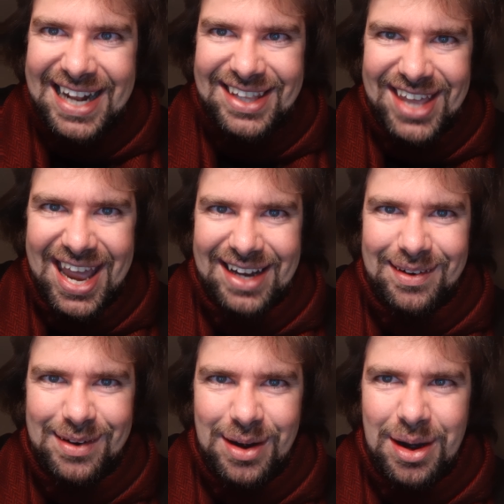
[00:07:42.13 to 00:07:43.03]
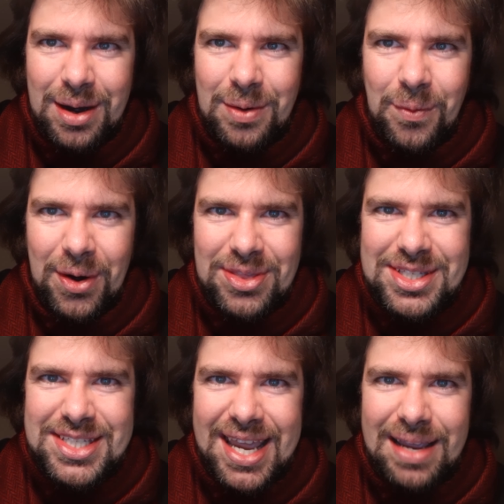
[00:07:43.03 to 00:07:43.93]
and then were the
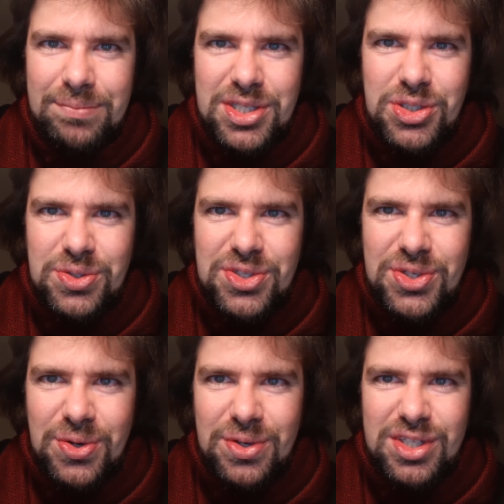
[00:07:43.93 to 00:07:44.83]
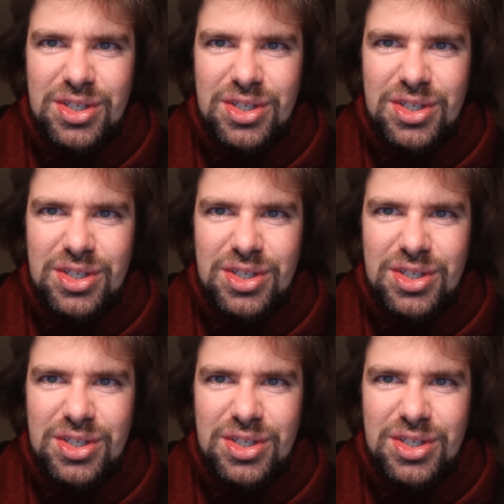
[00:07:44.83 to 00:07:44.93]
same disconcert